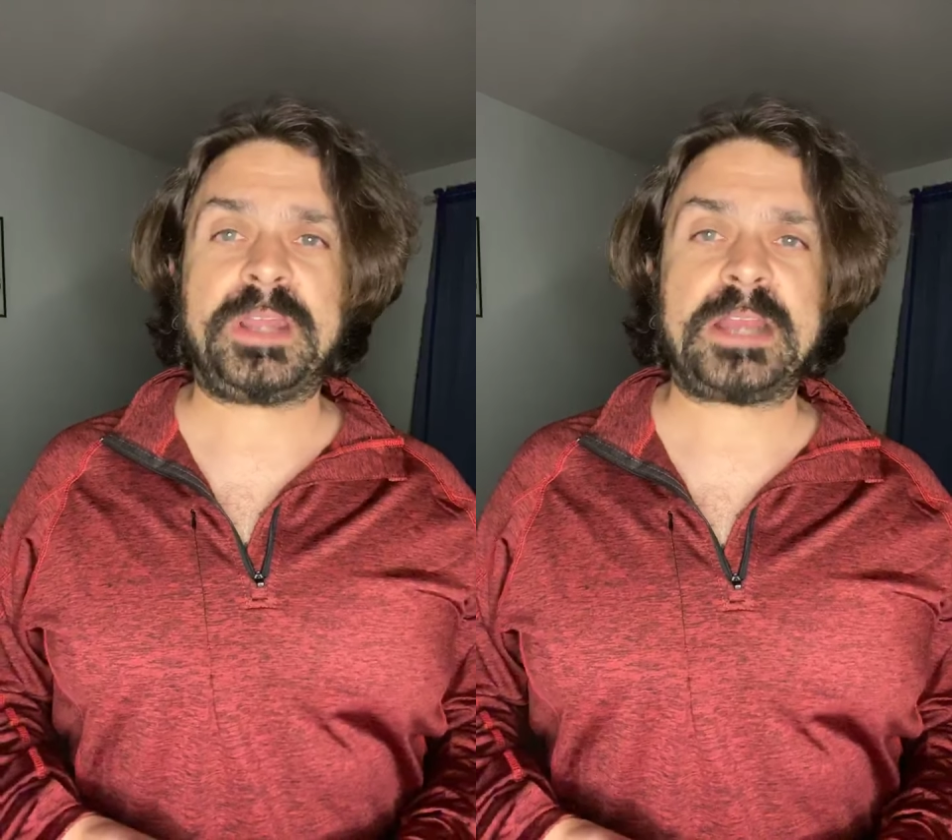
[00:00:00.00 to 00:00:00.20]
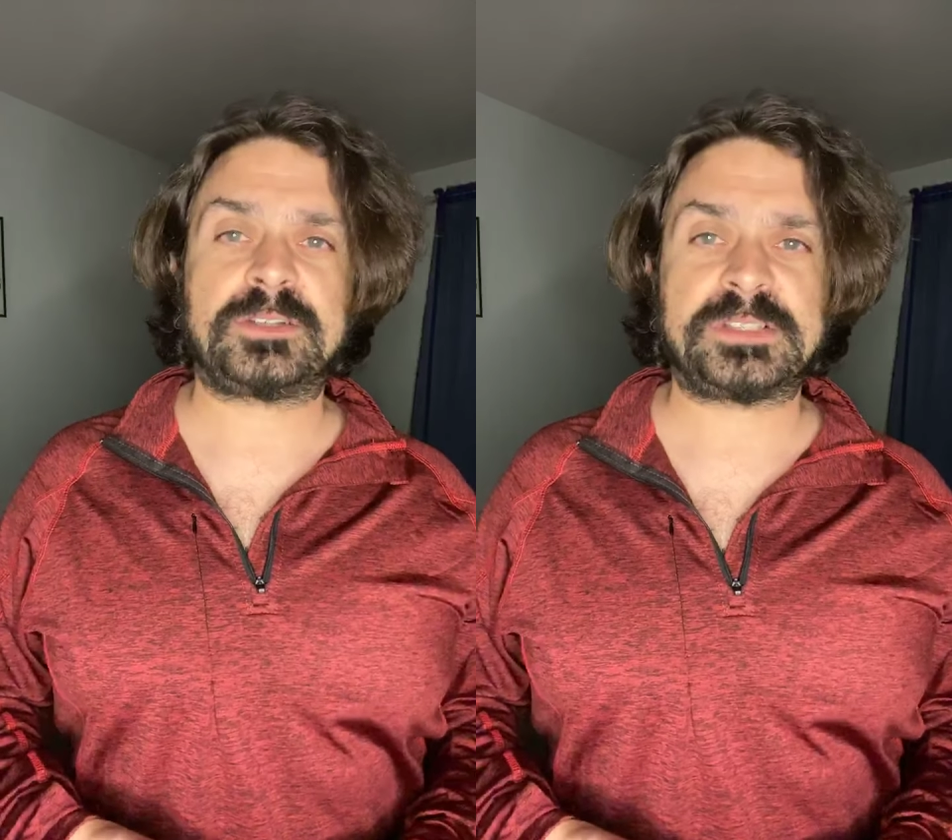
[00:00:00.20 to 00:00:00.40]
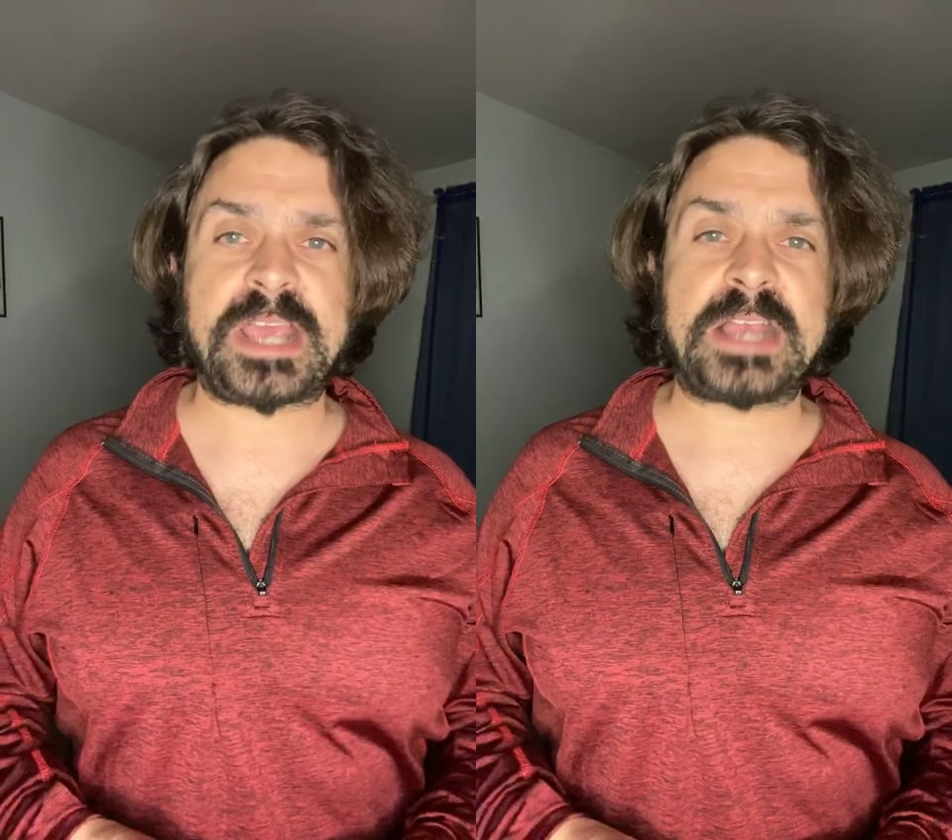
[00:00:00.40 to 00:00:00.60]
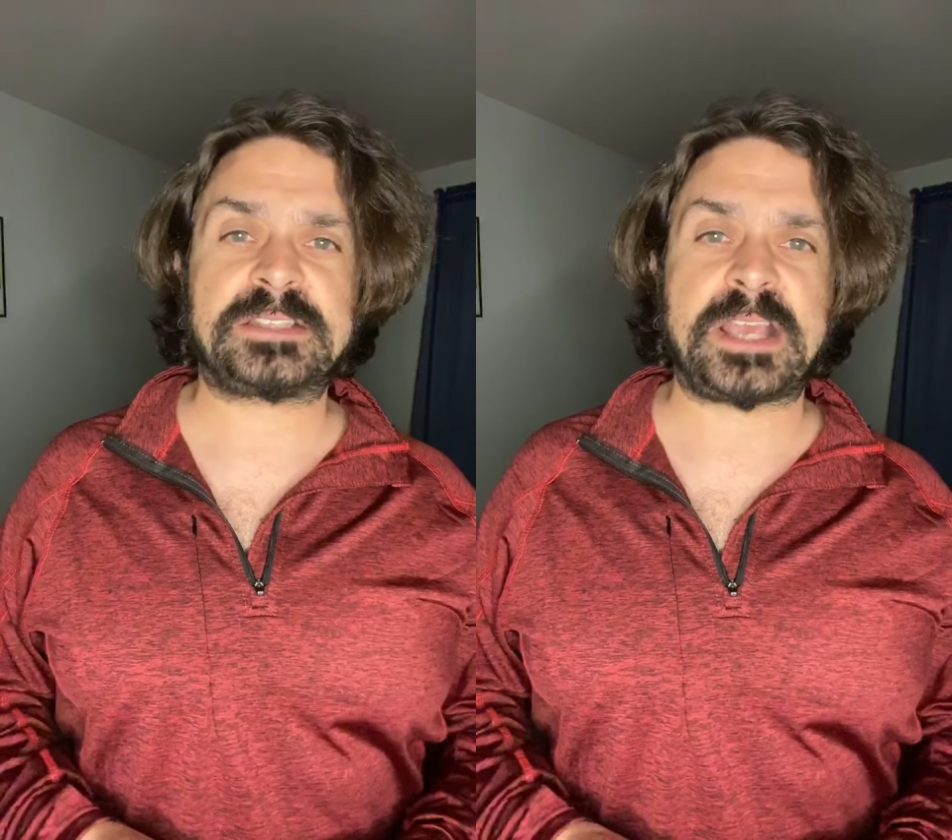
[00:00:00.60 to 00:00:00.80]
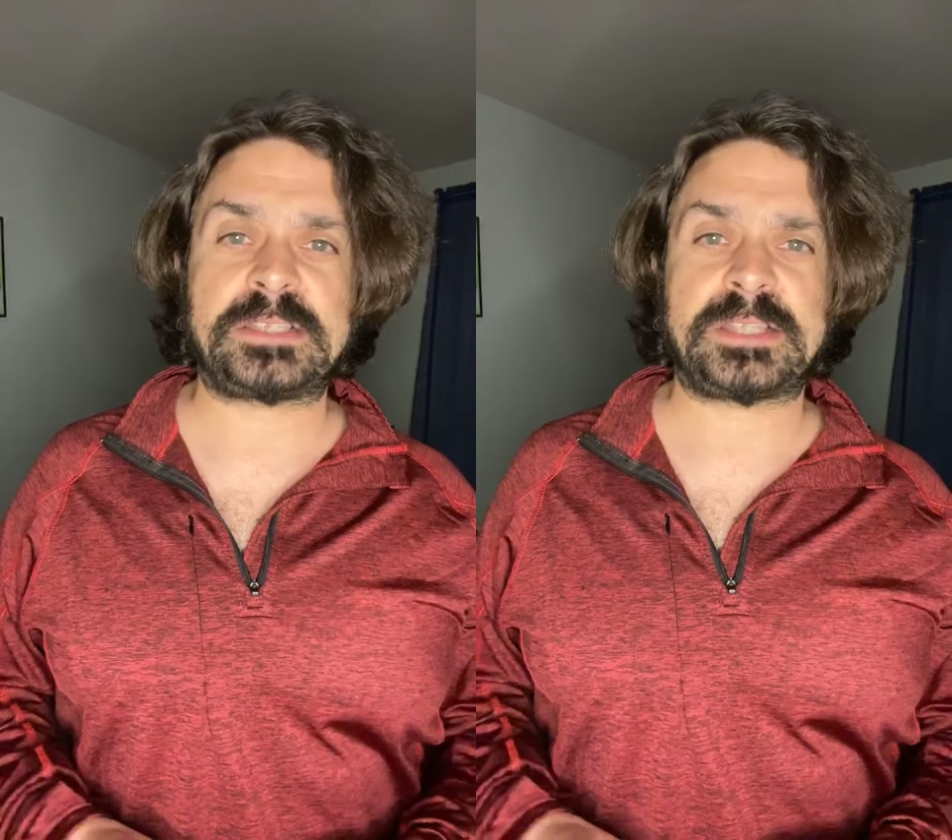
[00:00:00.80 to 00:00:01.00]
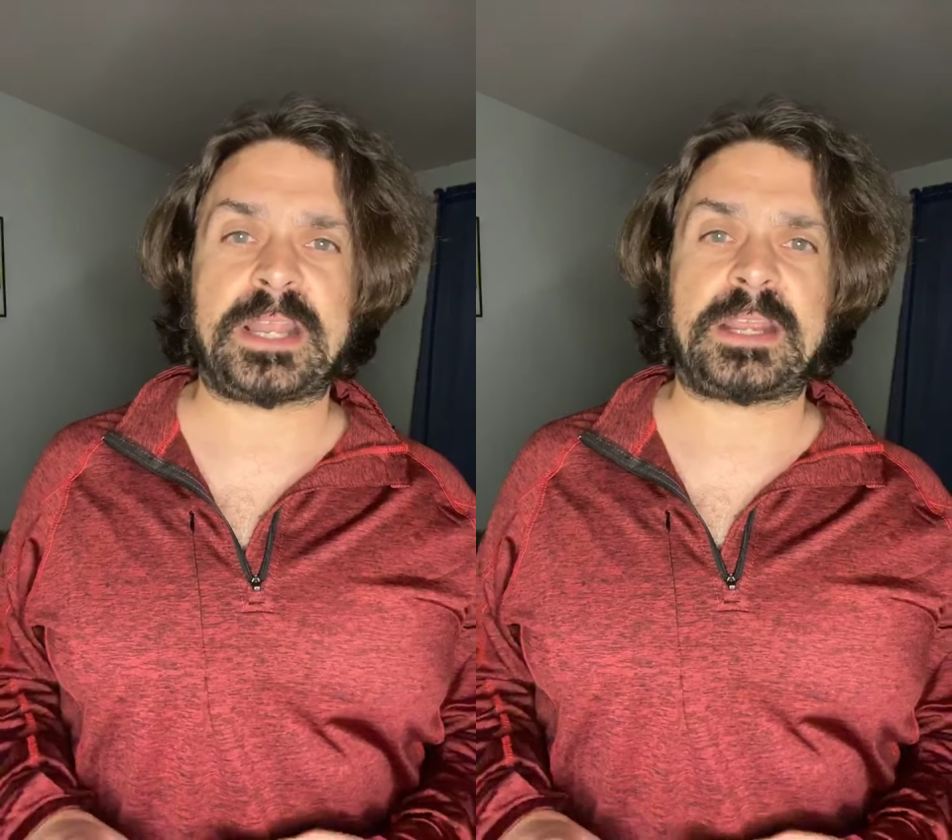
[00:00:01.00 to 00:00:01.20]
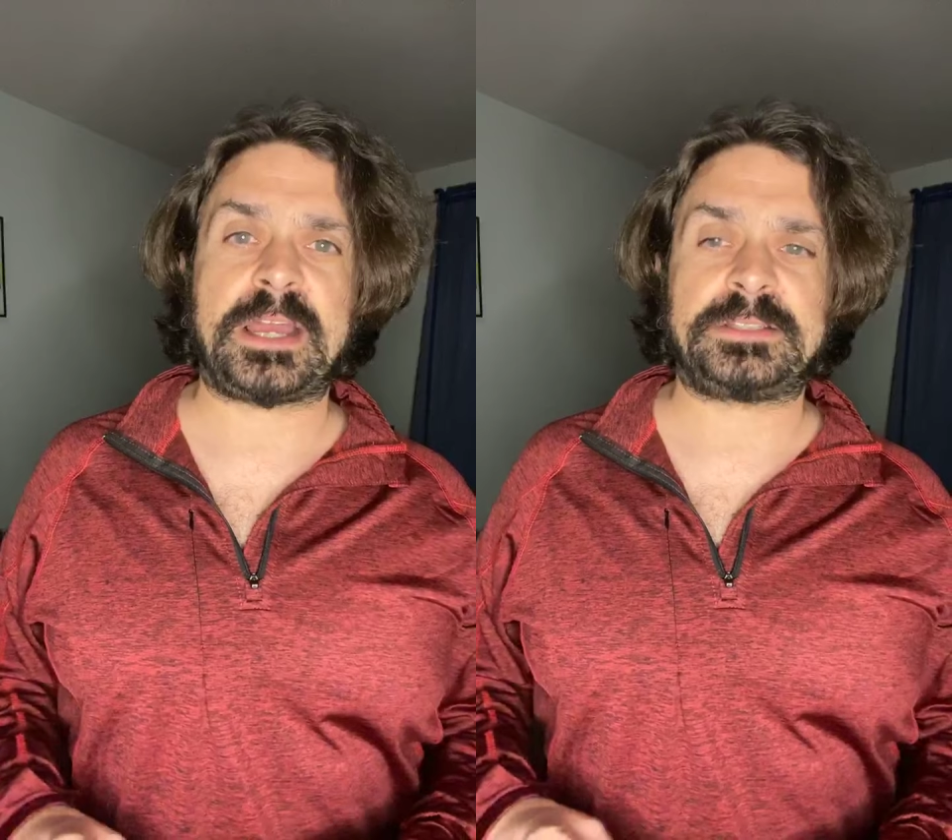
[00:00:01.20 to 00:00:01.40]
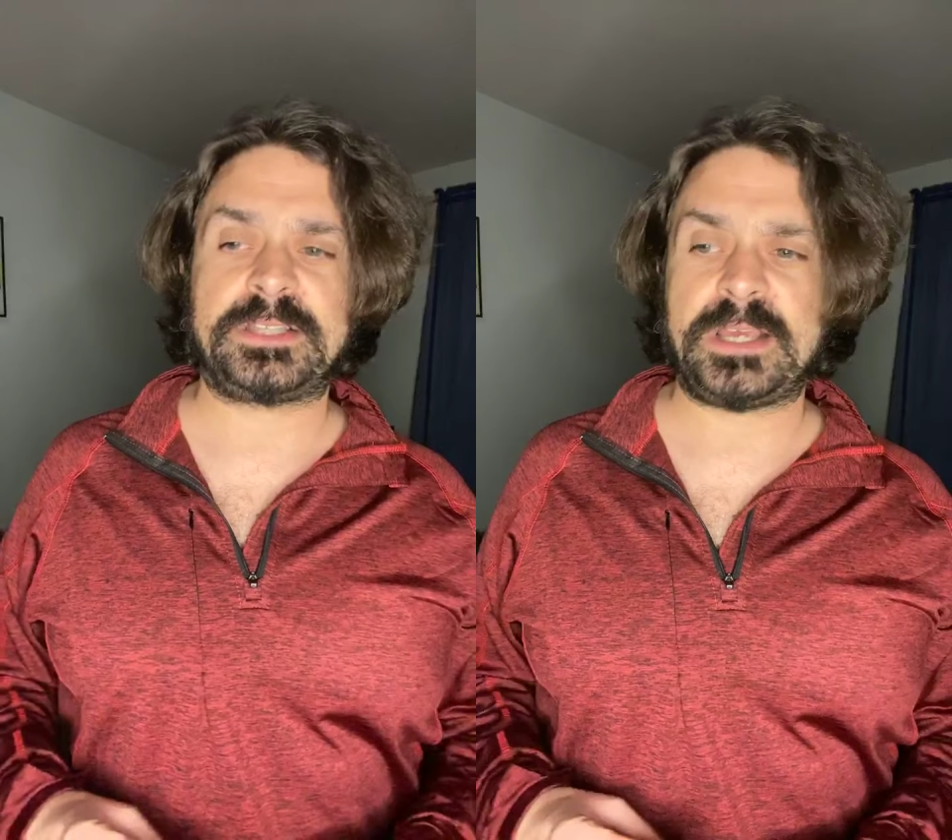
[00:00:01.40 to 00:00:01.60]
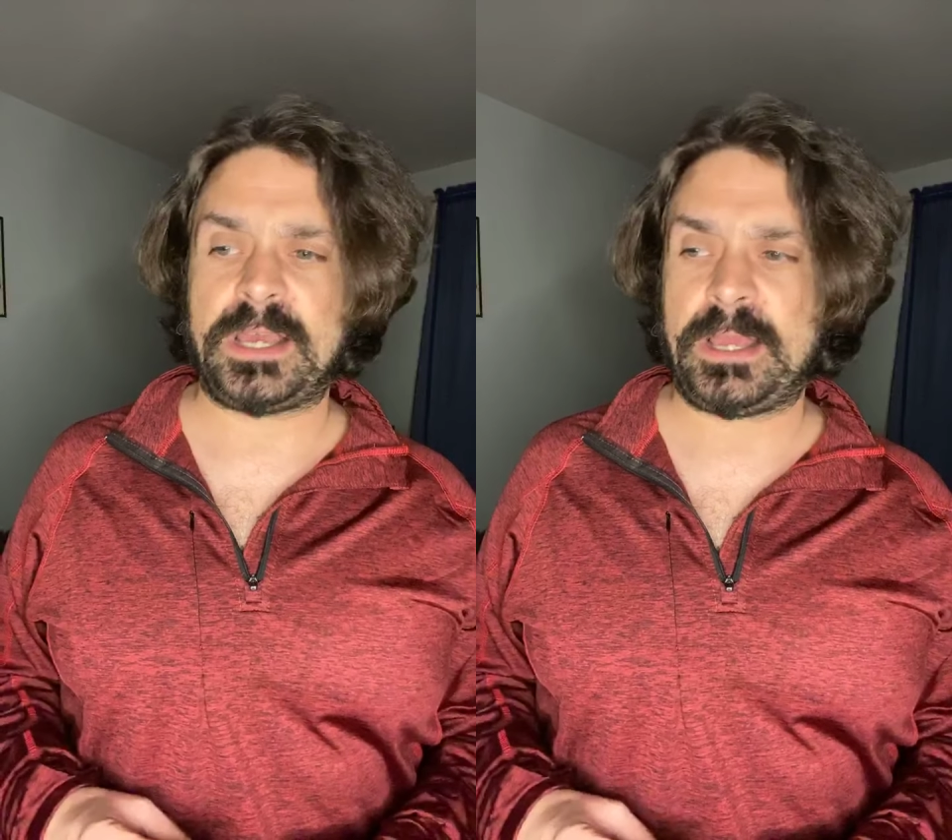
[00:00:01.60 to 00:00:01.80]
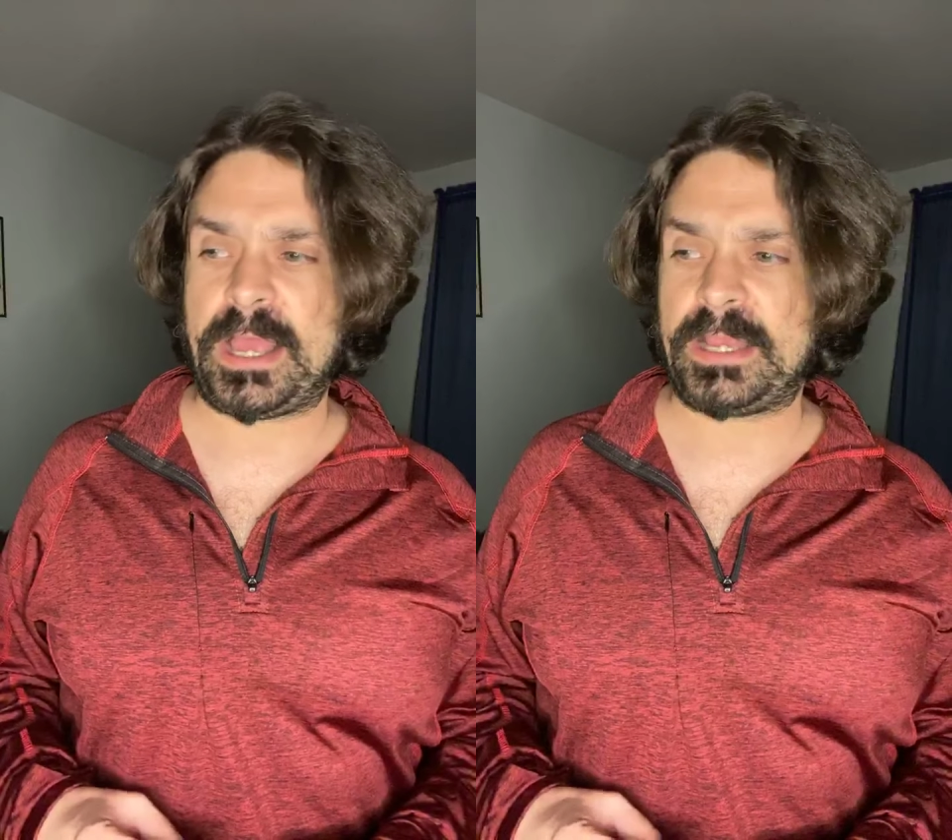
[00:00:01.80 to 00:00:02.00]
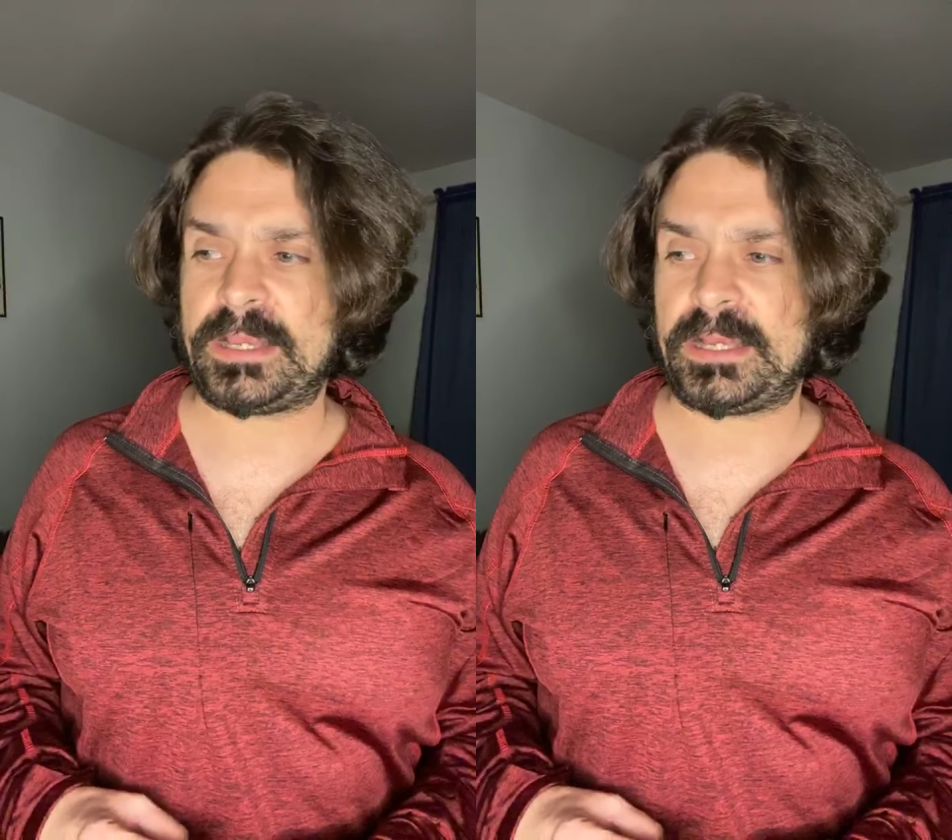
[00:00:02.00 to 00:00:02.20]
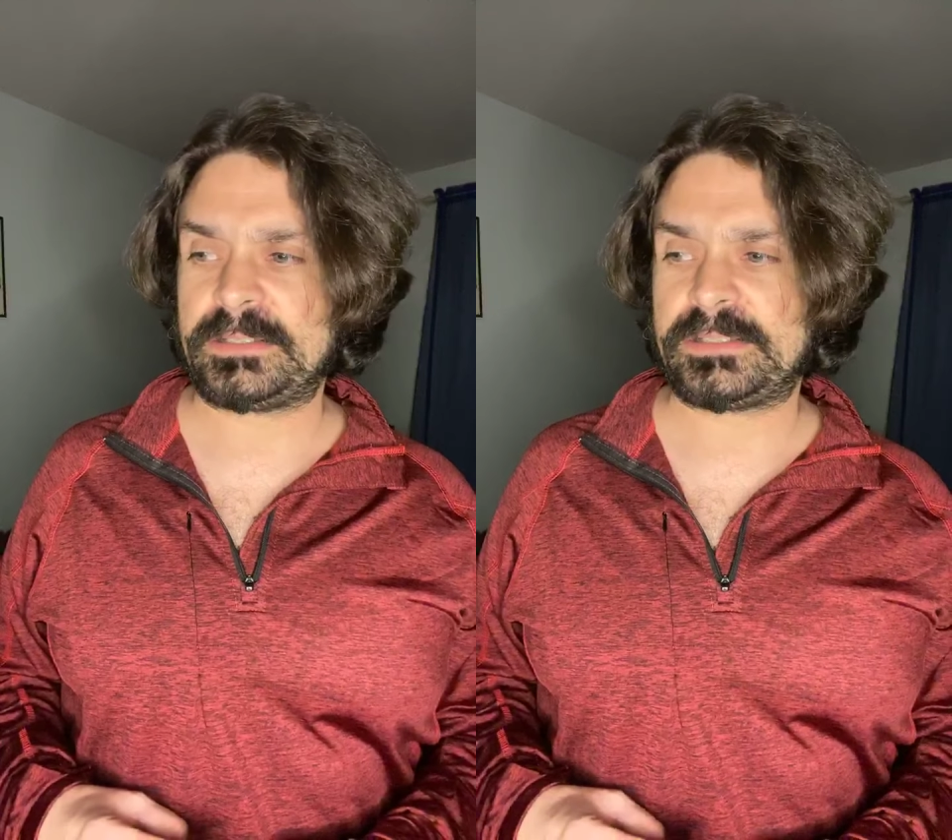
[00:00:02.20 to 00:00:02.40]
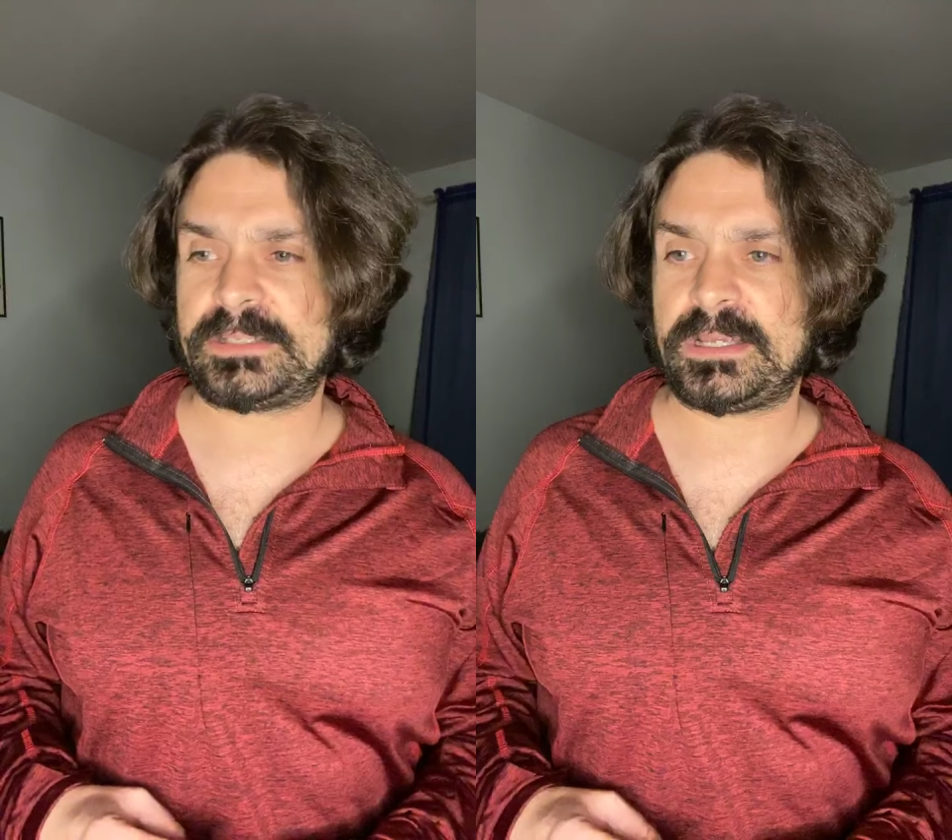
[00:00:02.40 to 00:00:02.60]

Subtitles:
Actors Access that I got